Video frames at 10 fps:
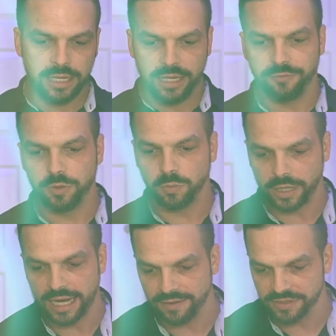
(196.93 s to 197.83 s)
if you
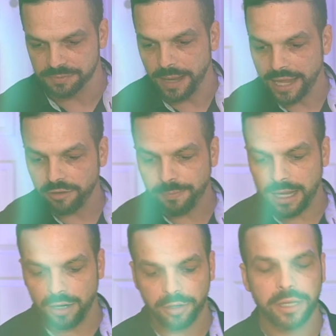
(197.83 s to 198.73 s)
wanna have this battery
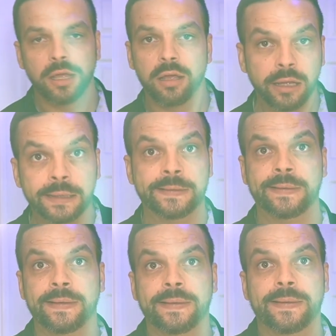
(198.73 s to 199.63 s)
powered.
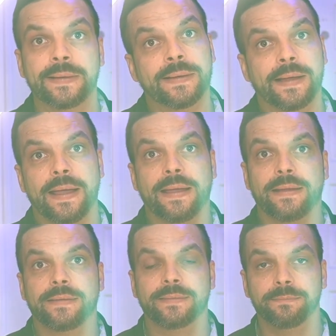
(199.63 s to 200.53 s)

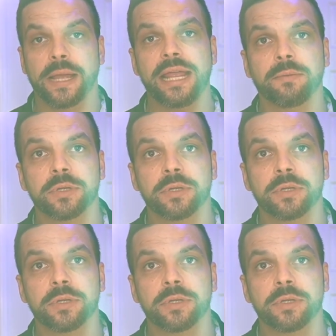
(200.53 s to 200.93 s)
And bam.